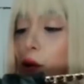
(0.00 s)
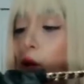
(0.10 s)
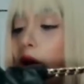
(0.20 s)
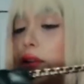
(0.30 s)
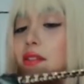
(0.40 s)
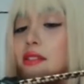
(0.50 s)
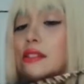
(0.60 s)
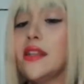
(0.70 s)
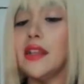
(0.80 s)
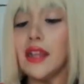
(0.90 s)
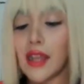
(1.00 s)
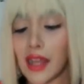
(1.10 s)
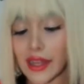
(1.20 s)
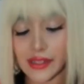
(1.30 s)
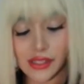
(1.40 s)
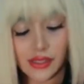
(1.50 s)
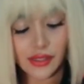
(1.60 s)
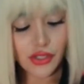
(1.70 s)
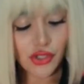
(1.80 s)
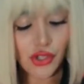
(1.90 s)
quilts.
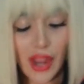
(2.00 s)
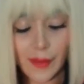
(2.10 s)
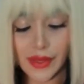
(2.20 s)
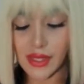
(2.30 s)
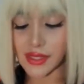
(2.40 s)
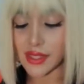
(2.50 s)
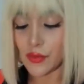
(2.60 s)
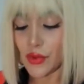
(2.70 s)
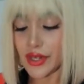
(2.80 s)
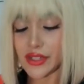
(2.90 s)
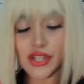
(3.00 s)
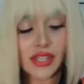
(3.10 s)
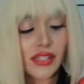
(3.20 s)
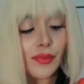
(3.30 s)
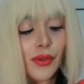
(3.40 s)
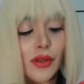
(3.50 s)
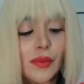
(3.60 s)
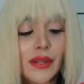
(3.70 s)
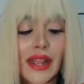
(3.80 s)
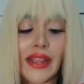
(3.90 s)
The strap is somewhat adjustable,
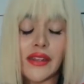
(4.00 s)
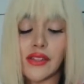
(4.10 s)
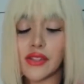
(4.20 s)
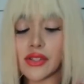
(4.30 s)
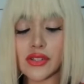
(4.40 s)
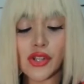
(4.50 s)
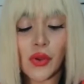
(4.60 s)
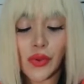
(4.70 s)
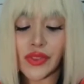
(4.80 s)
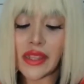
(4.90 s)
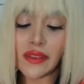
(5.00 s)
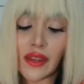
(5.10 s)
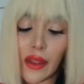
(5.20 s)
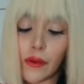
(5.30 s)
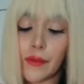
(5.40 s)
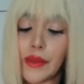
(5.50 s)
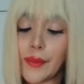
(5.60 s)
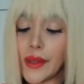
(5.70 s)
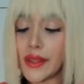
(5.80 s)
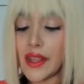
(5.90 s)
but I don't think that I will be
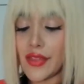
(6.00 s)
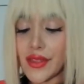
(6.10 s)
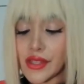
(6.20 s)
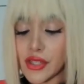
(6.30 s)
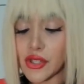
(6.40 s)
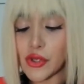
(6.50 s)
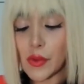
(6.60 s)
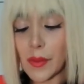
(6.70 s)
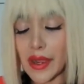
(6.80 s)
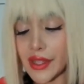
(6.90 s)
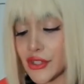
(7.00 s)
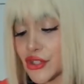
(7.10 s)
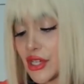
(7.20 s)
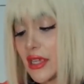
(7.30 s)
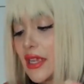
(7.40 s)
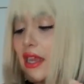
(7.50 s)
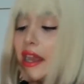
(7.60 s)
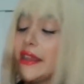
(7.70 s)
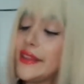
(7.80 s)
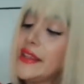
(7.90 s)
pulling on this too much.
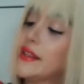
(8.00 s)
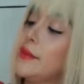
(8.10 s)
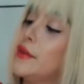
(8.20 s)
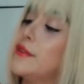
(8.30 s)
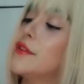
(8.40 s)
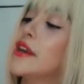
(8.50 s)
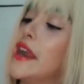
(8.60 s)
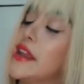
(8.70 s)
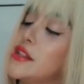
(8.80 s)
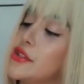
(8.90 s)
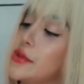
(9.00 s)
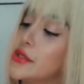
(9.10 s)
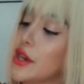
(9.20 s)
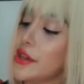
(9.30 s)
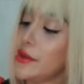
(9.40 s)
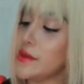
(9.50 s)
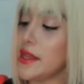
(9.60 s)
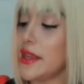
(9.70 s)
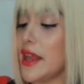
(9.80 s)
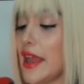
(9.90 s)
I think that before I do start using
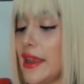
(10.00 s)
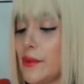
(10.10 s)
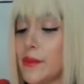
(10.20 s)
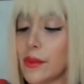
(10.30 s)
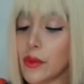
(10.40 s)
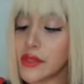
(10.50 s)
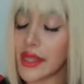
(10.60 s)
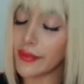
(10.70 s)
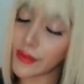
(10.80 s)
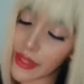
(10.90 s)
it, I will definitely